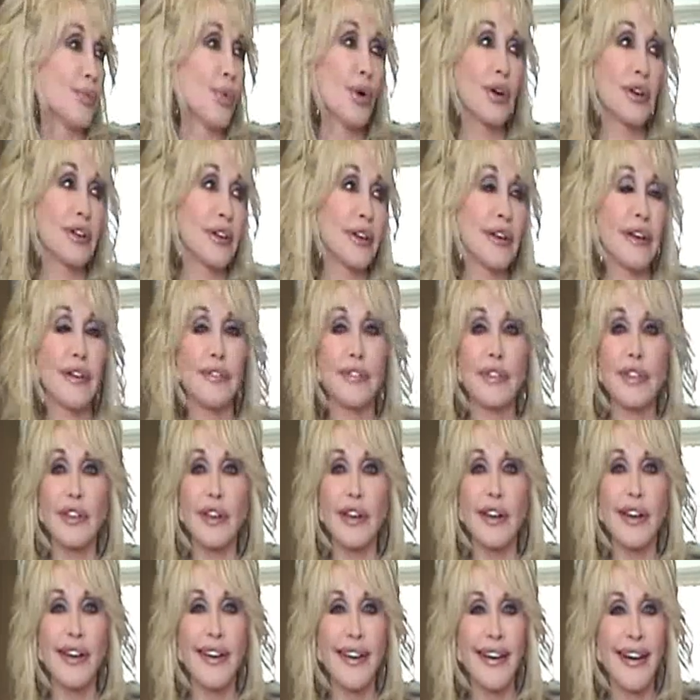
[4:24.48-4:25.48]
wanted
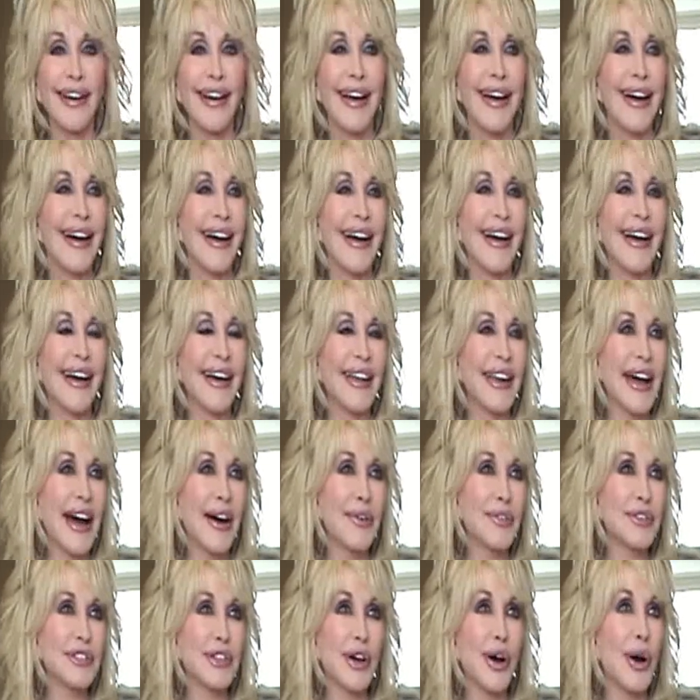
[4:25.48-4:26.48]
everything, and
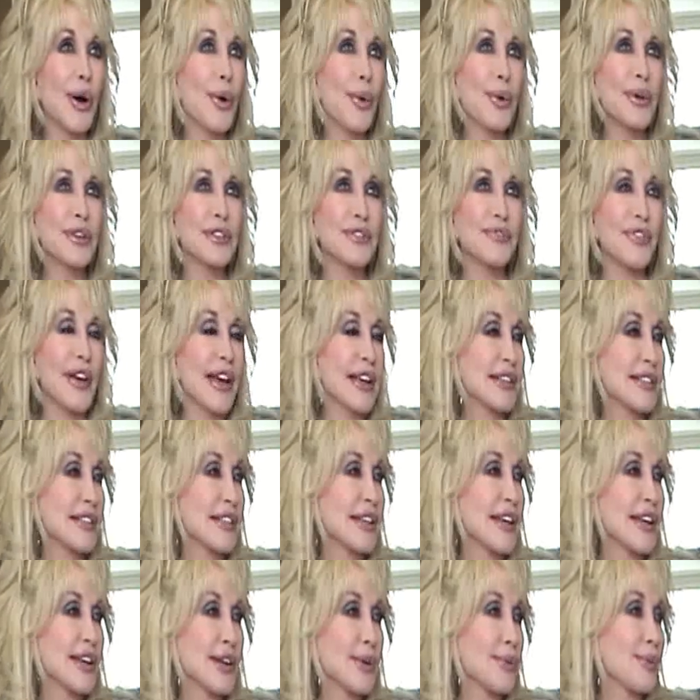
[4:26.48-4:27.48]
I was always
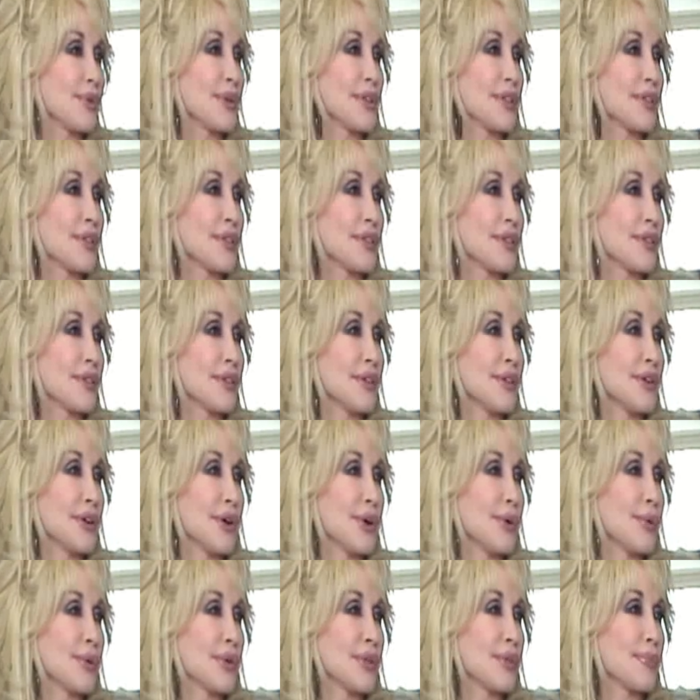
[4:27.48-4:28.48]
fascinated with,
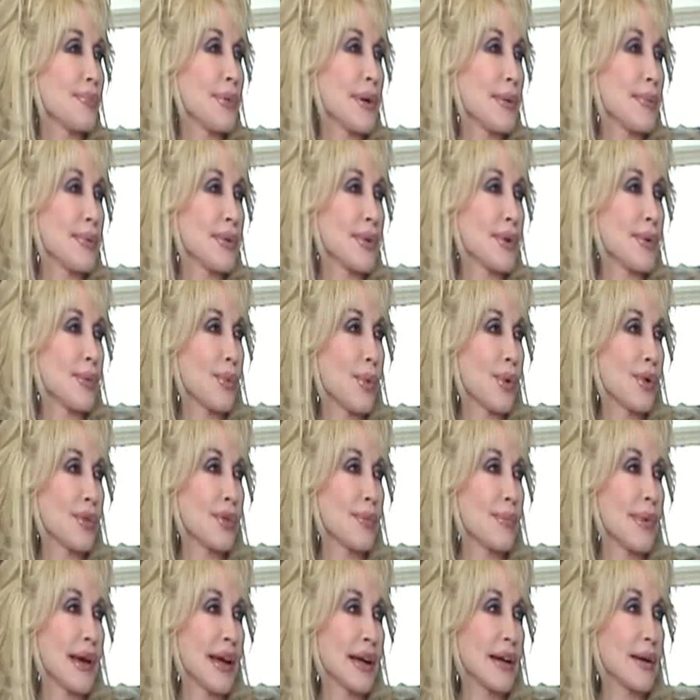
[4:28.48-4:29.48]
with people that wore
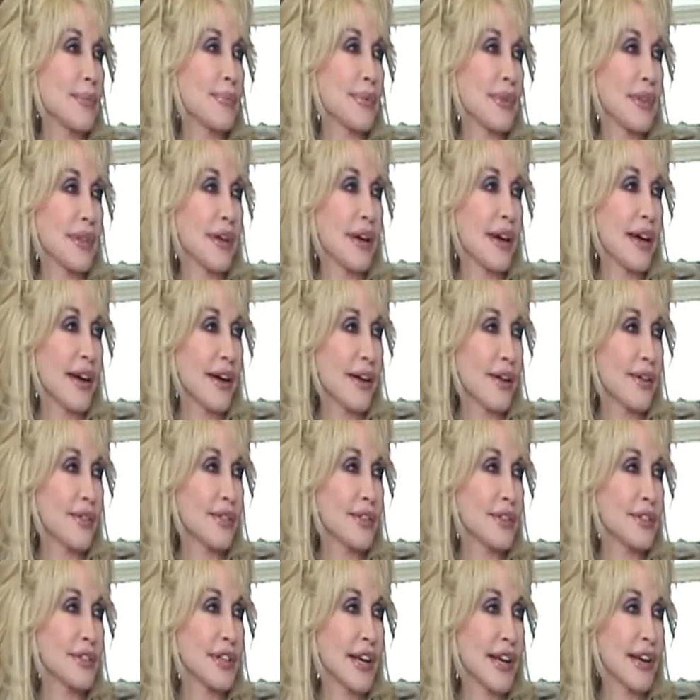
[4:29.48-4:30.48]
the makeup and the hair,
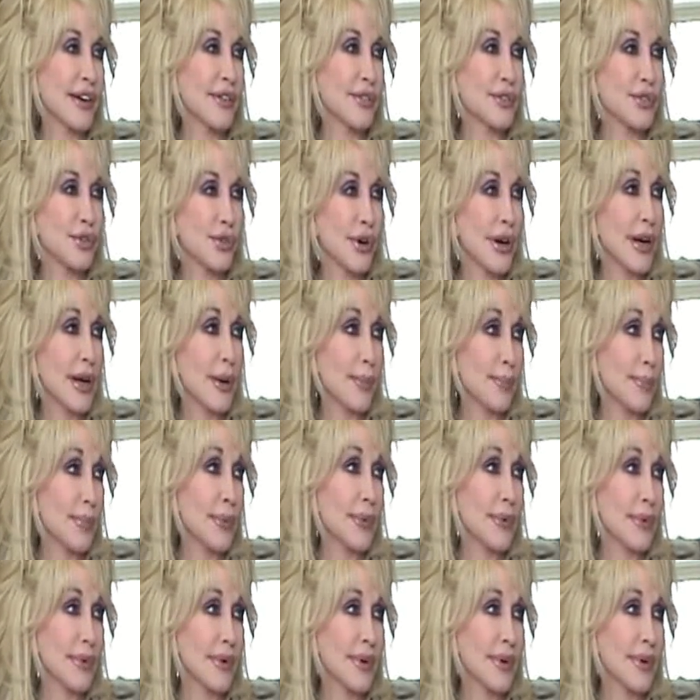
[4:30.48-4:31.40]
the town tramp.